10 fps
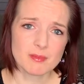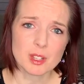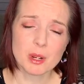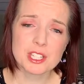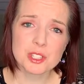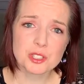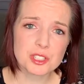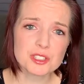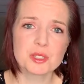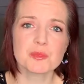When you
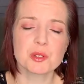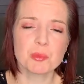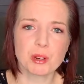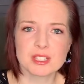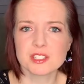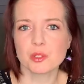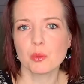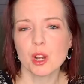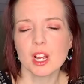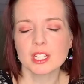use them to press your
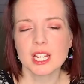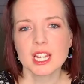work,